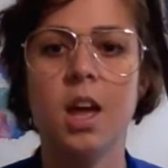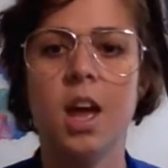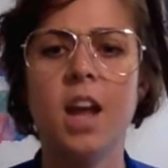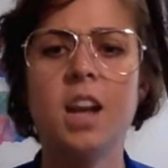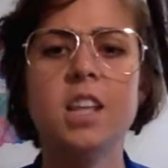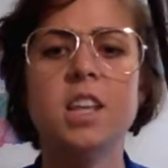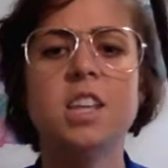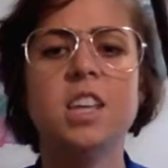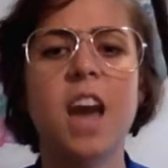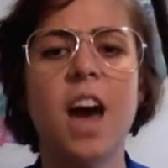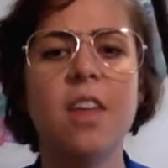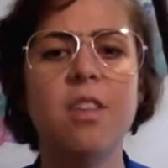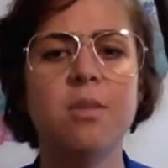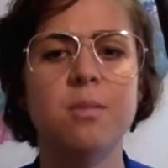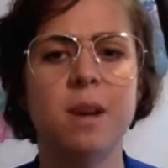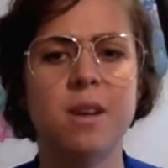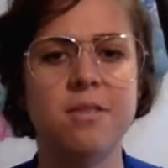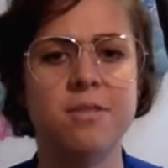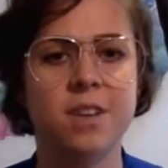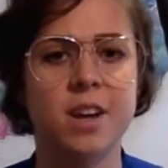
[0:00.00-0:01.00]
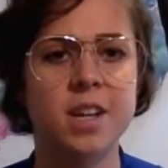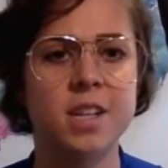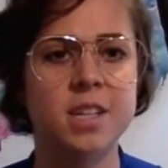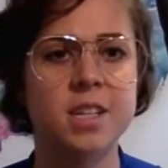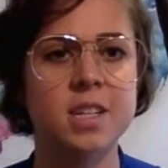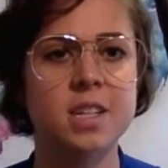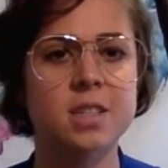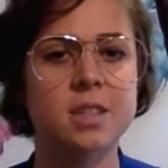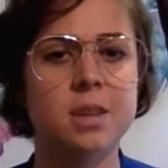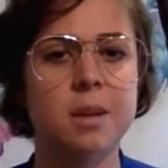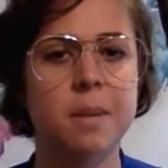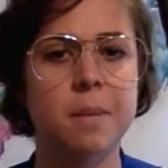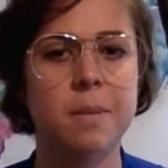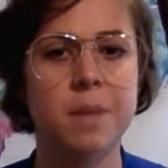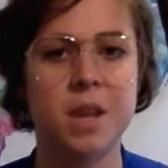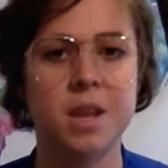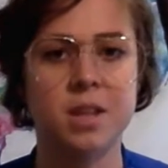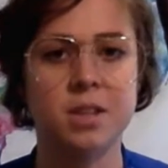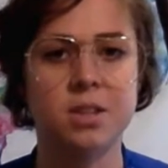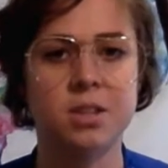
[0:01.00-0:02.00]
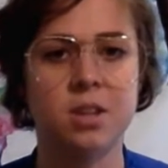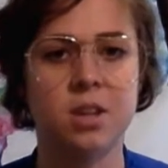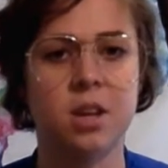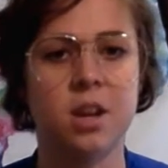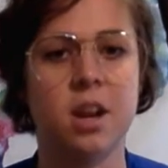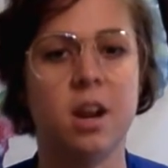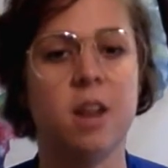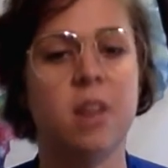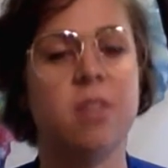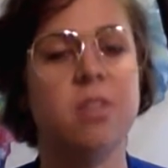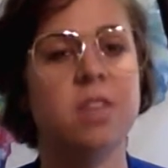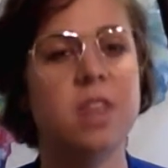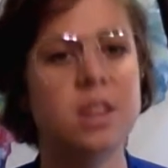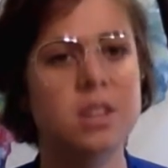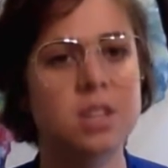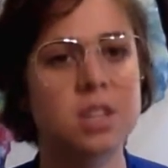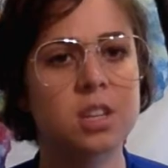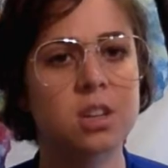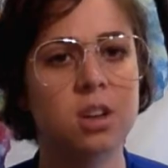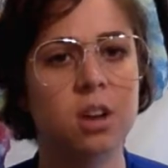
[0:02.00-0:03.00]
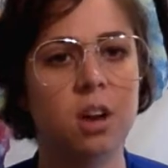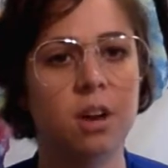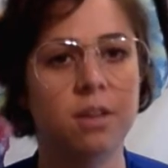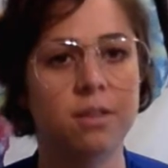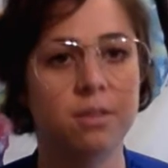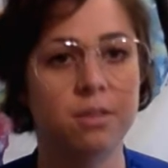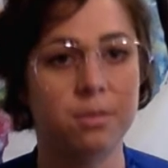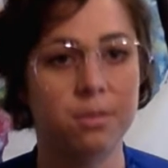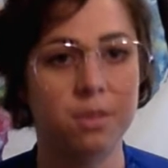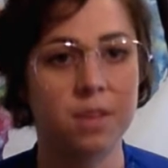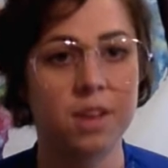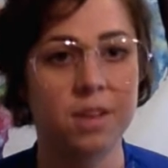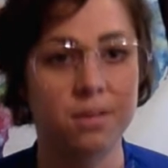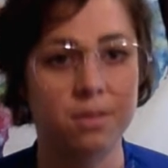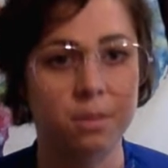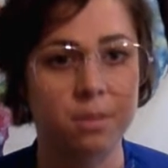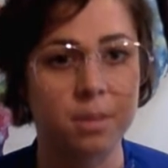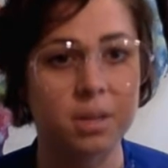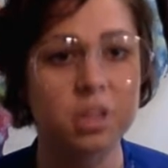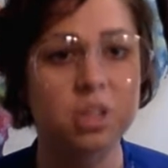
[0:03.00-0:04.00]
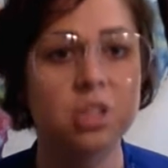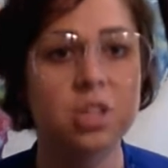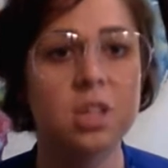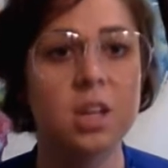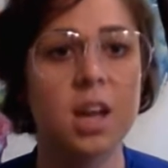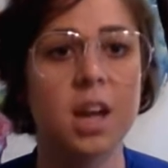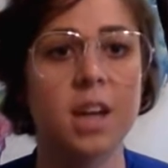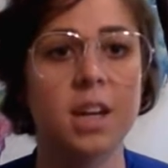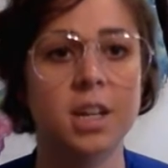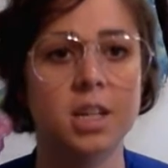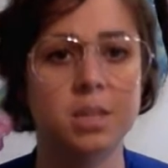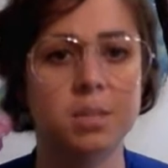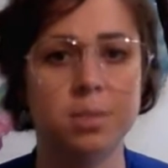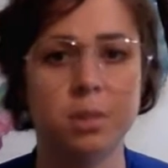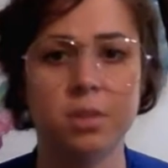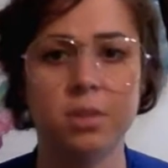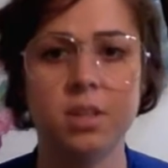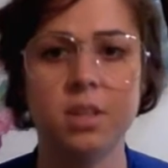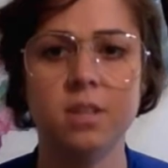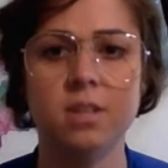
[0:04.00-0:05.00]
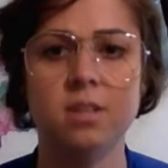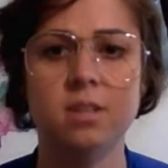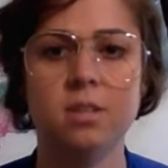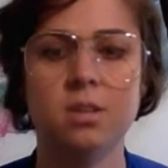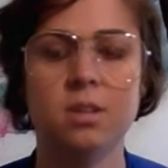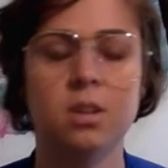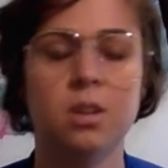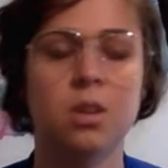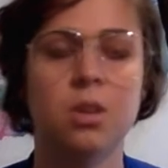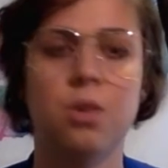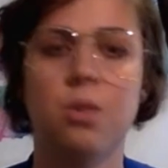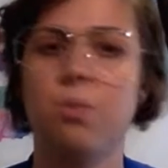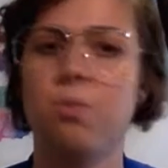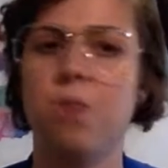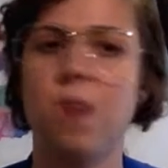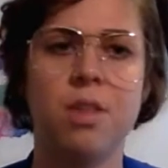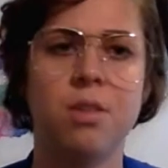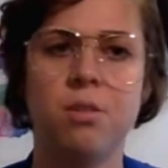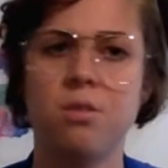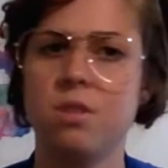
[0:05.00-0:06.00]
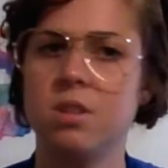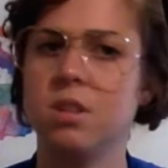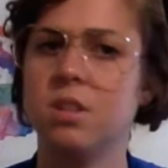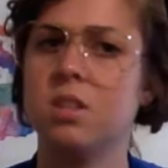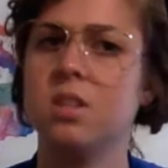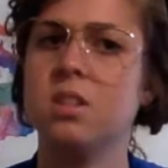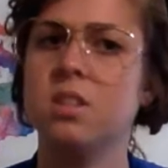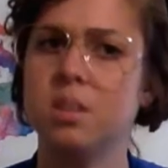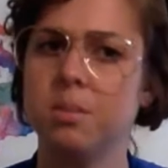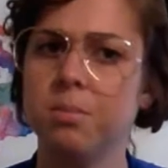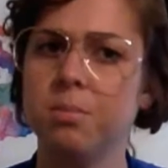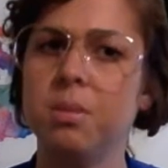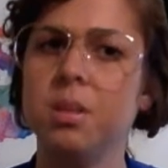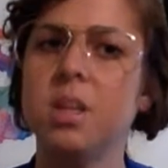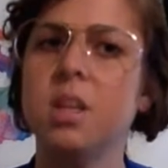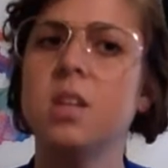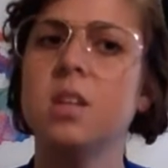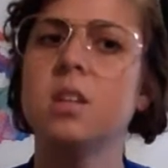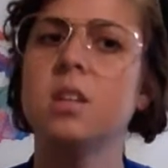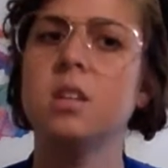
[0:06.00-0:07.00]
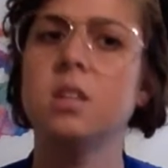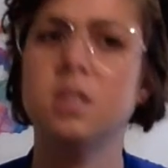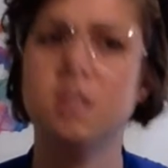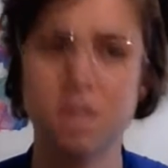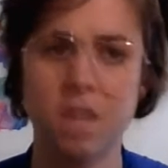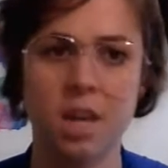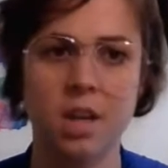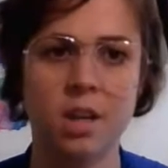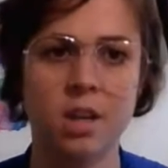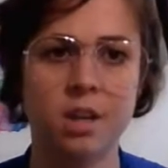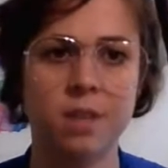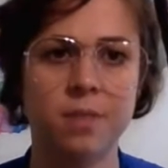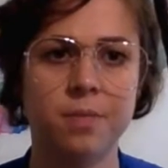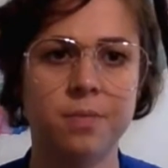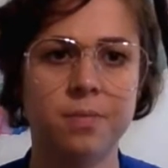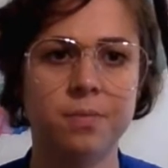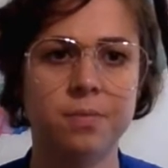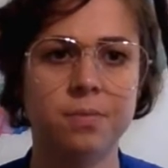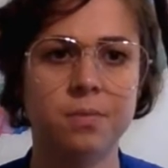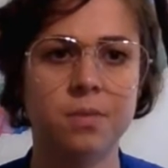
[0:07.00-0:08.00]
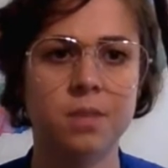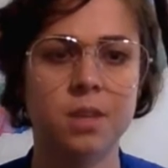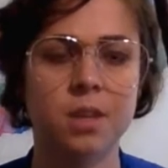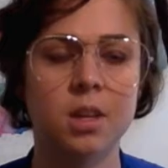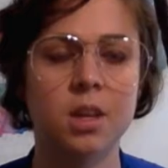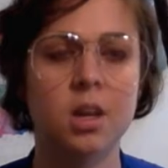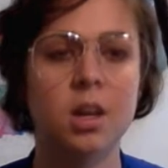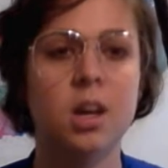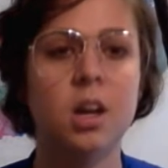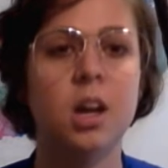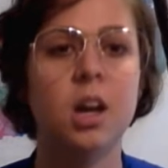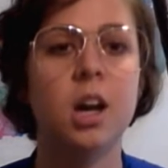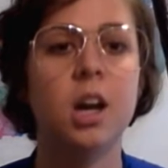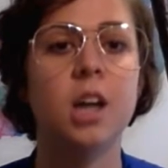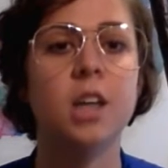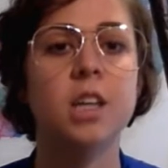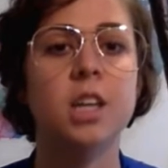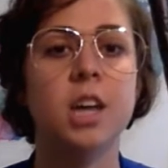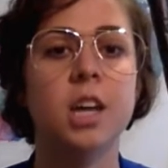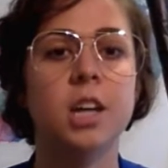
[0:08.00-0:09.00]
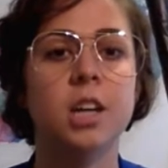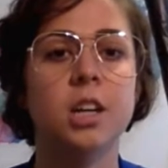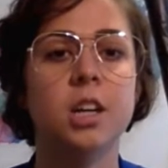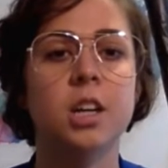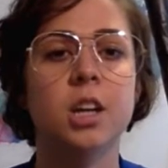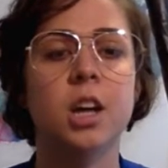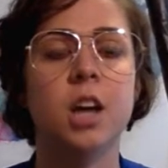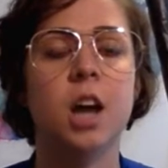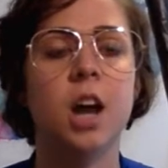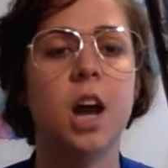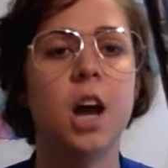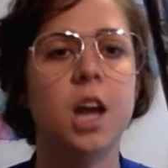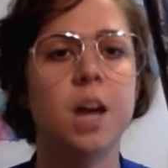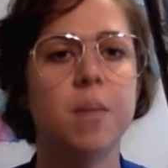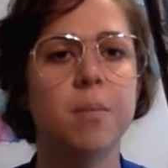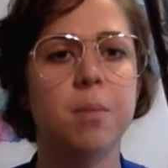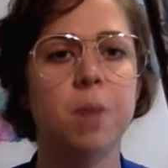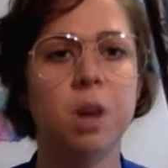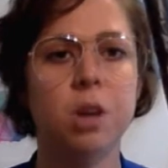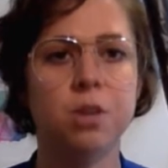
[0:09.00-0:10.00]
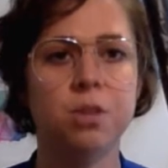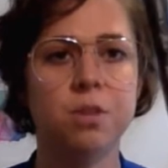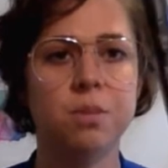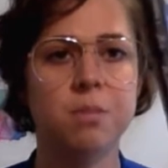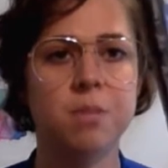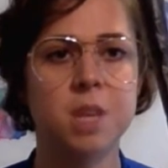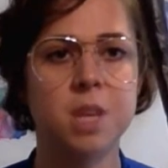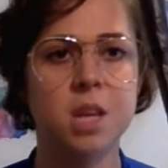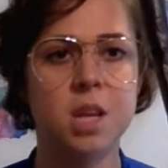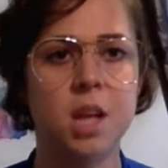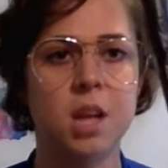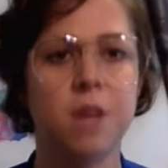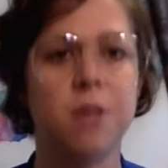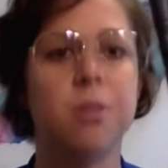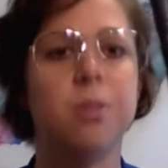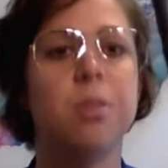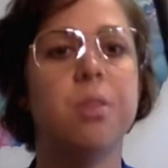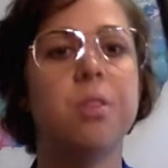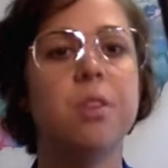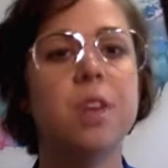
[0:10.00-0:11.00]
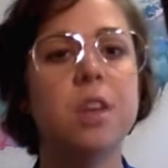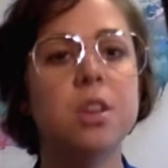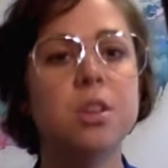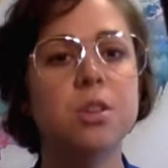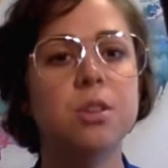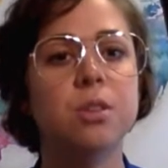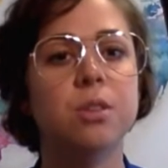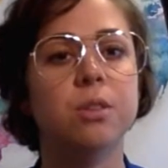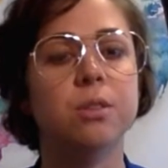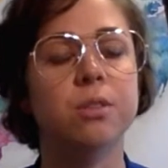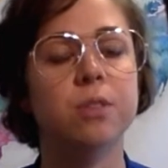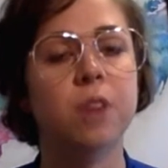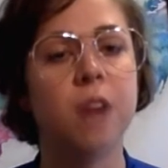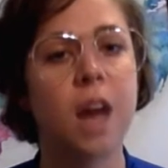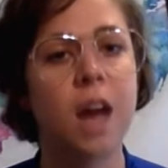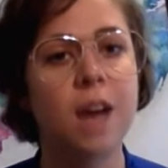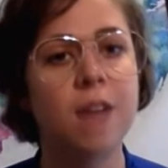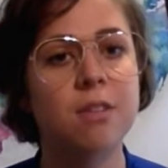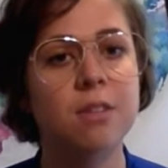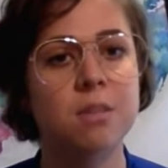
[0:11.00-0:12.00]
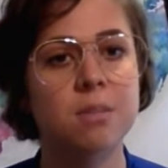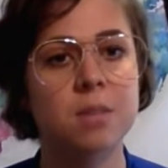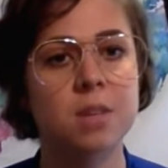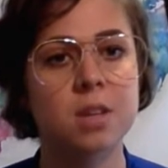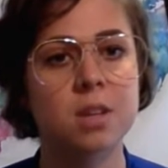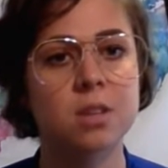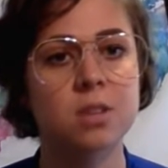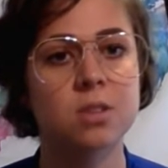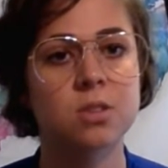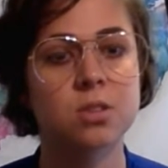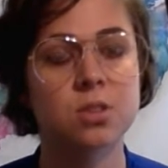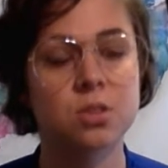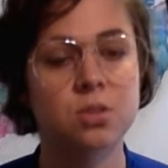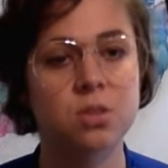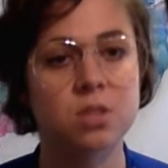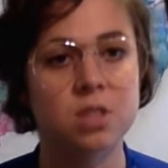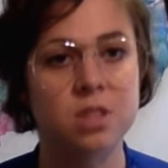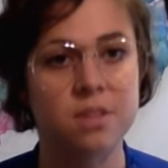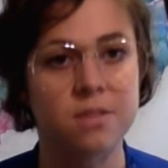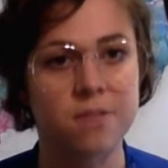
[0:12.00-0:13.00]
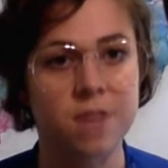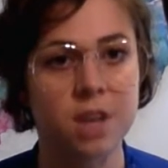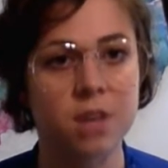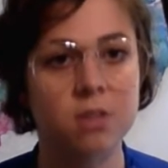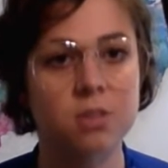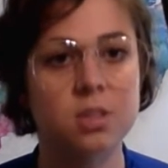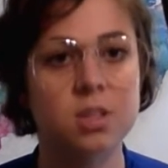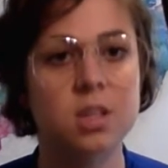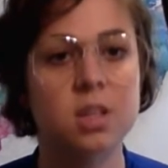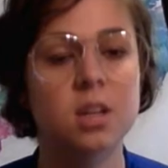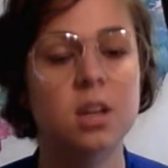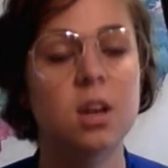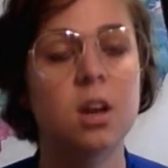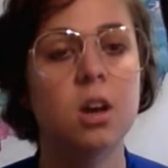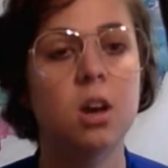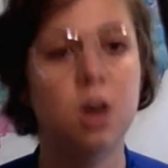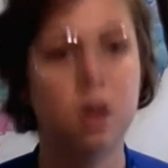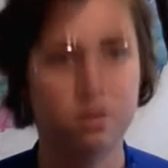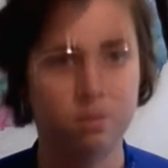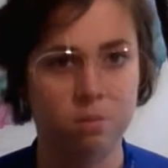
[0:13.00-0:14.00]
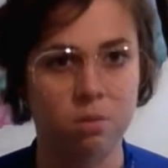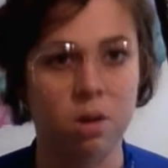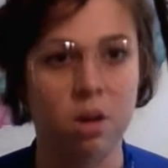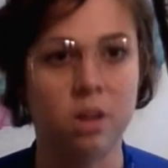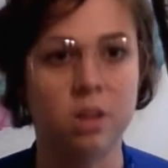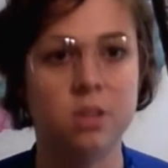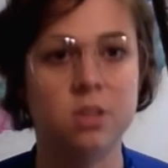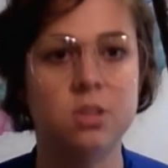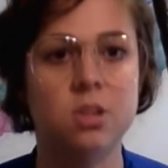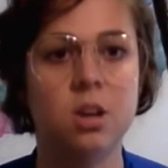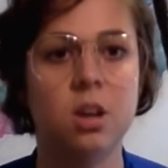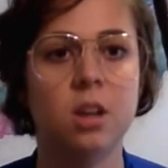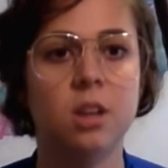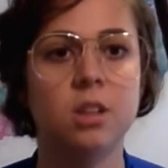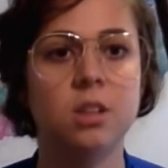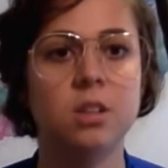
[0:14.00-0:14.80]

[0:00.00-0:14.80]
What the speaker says: and gather my findings based on an authentic information and experience, rather than simply data. Again, I am Margaret Mead, and thank you for having me, students and faculty of Rollins College.